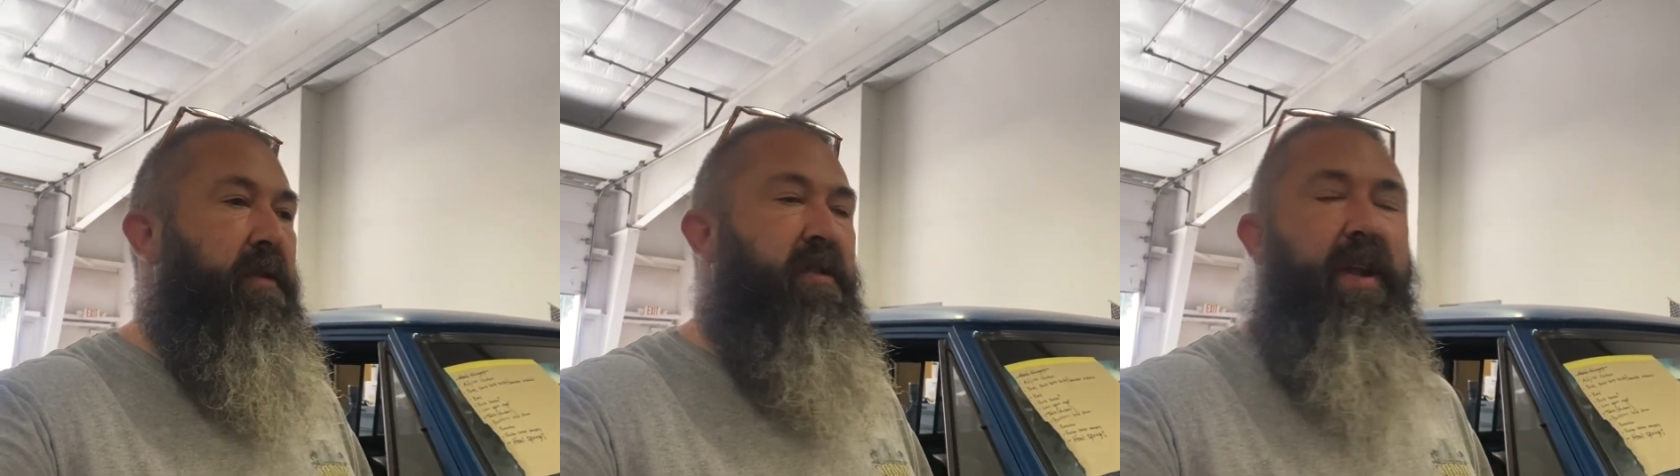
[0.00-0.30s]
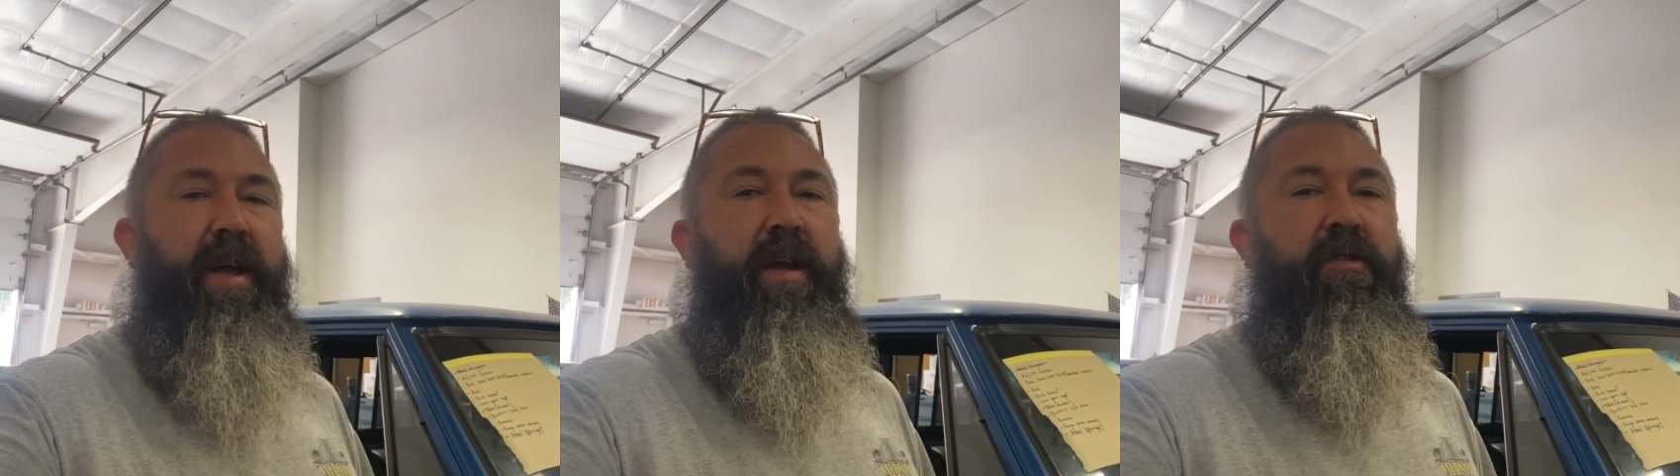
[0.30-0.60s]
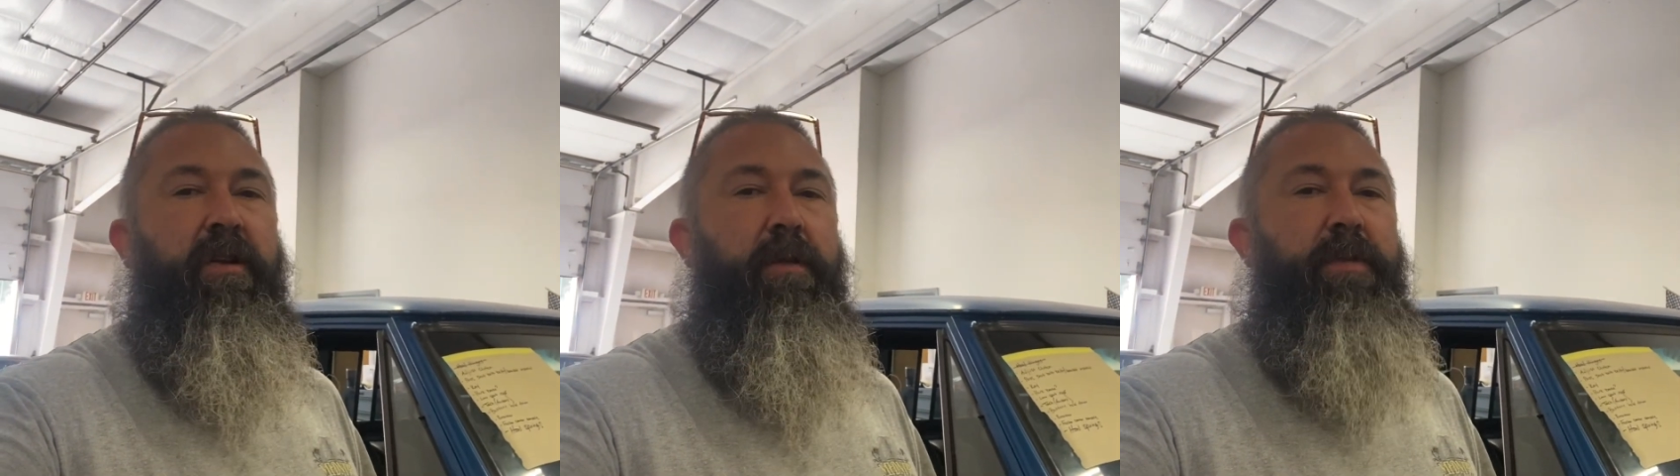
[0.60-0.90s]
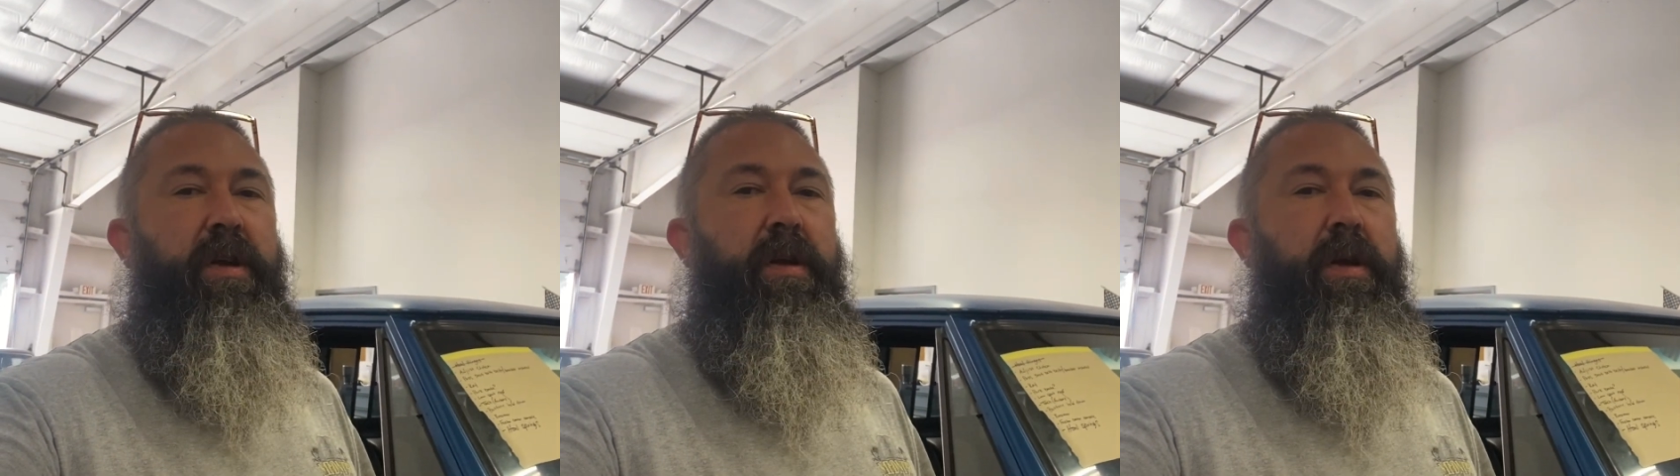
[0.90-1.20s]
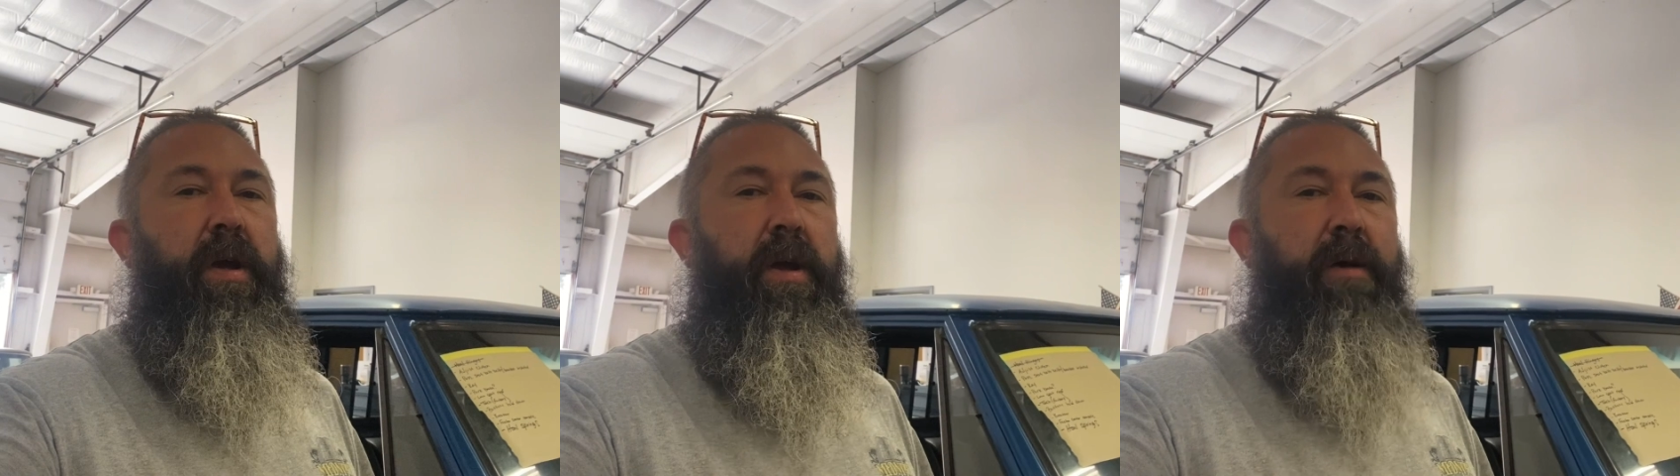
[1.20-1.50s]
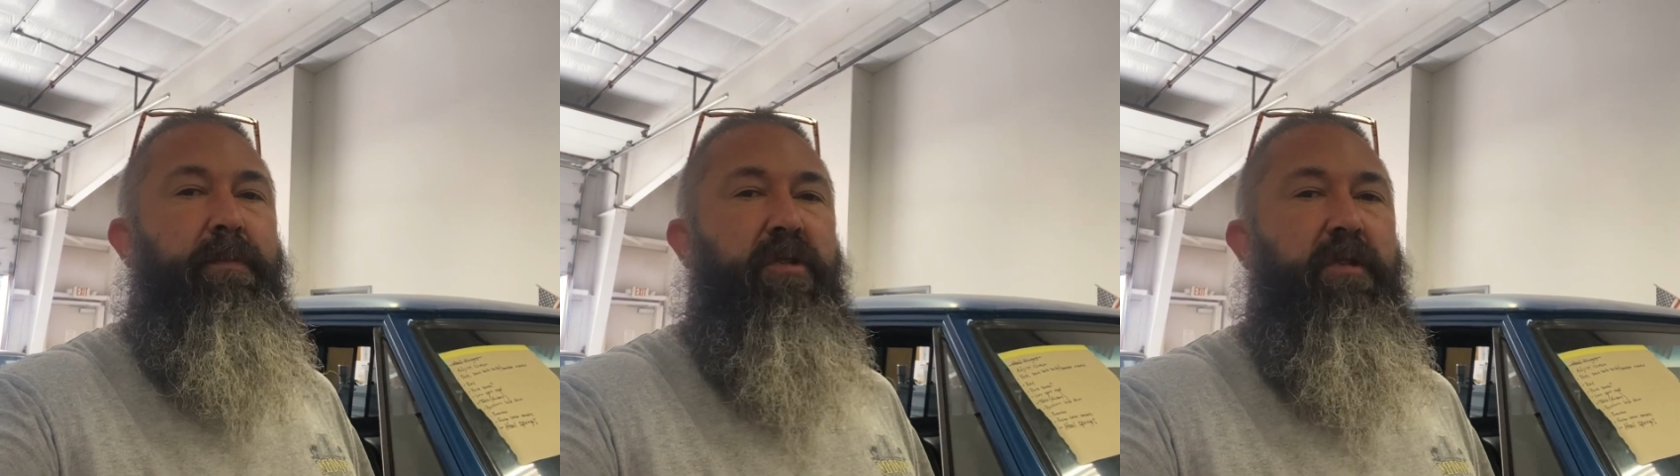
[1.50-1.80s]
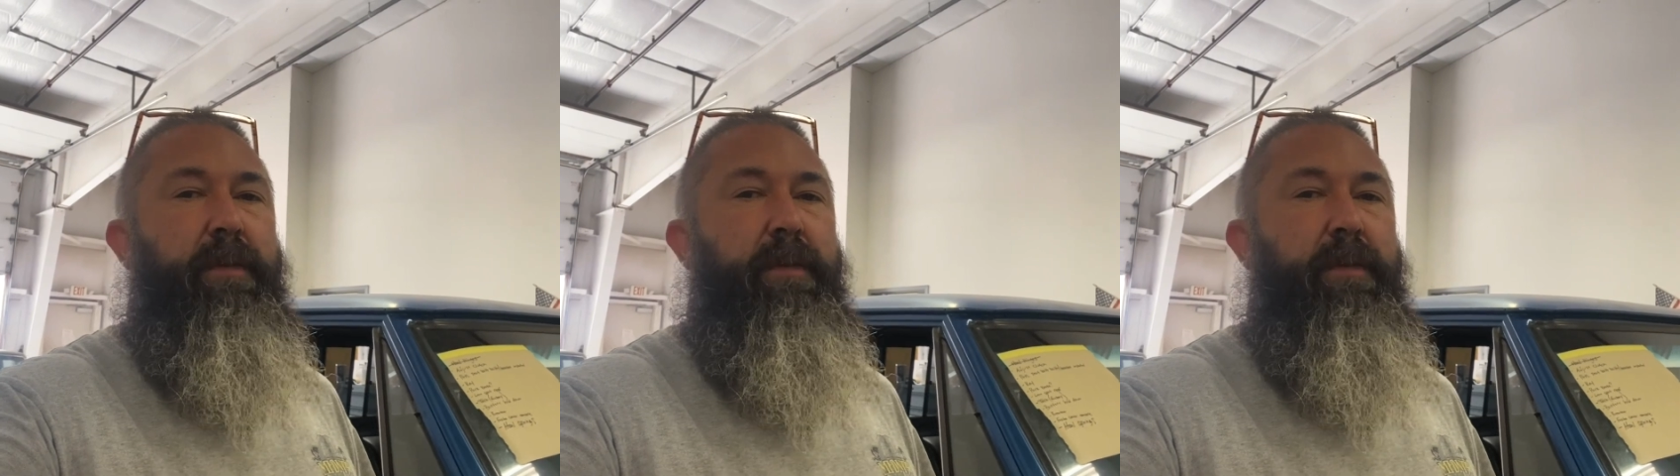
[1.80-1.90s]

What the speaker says: Today it's going to be Mr.